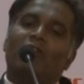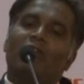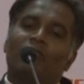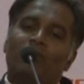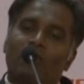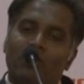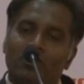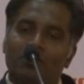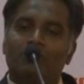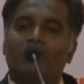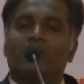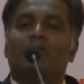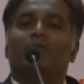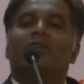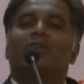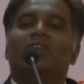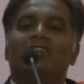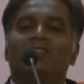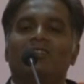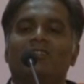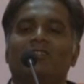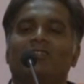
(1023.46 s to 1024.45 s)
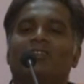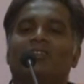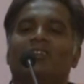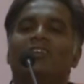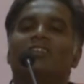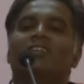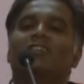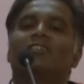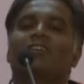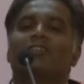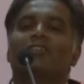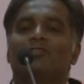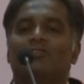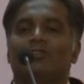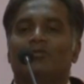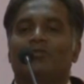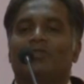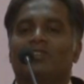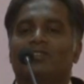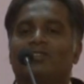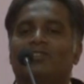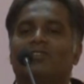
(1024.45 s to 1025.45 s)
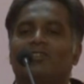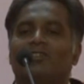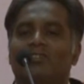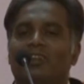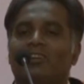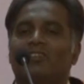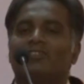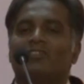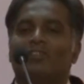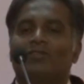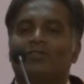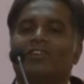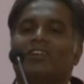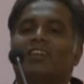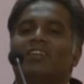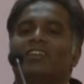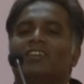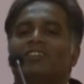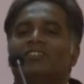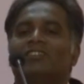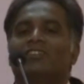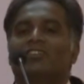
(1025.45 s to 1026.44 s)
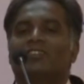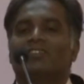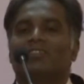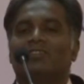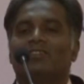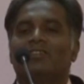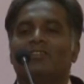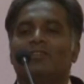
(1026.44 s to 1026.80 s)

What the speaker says: affordable by Indian consumers, that is our intention.